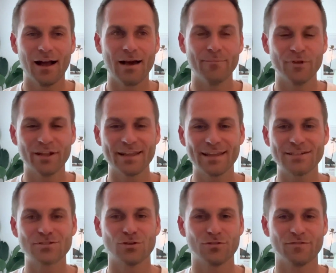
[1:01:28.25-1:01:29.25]
I'm not
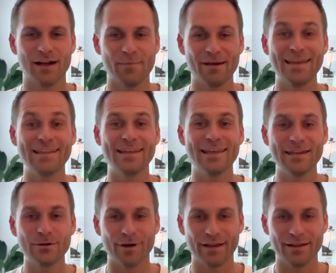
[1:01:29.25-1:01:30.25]
against all pharma in any
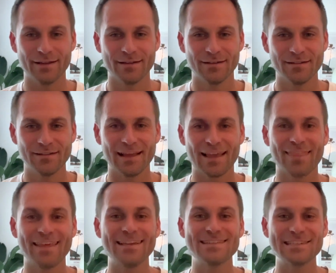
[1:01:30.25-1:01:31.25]
way. Like, I
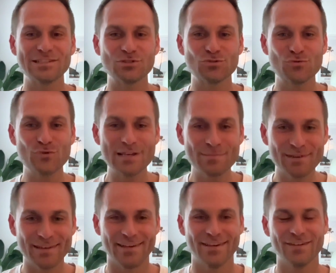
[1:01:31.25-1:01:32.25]
think it's
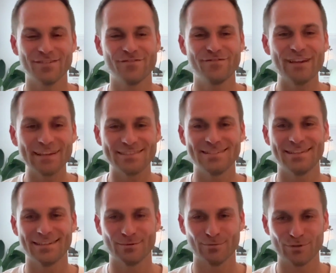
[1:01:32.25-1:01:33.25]
extremely
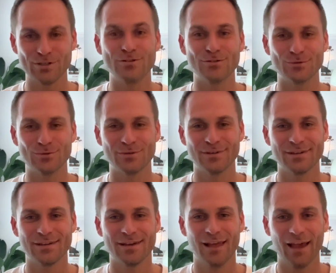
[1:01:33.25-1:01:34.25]
fascinating what we can do.
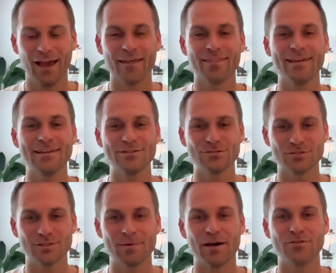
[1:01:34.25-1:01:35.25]
I think it's just
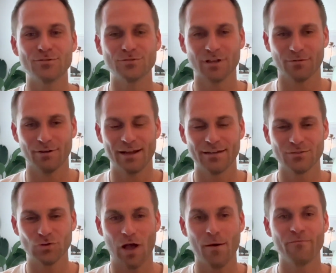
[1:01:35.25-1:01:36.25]
about using it right.
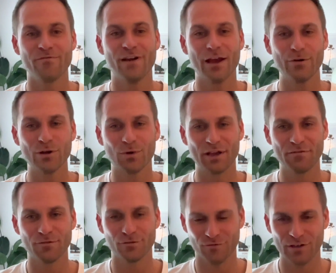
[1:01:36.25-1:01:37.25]
So I'm very
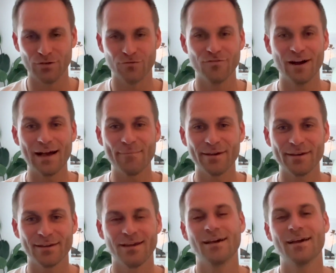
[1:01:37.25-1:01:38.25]
grateful for Leo Pharma
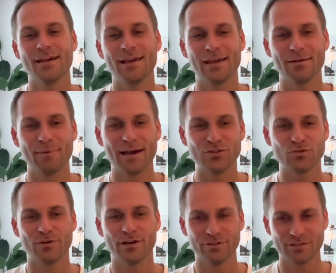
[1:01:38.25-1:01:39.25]
and my
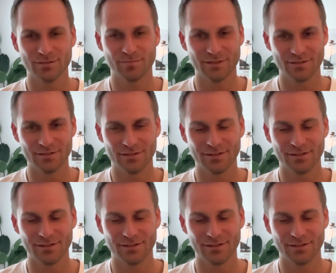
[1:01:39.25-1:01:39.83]
psoriasis medicine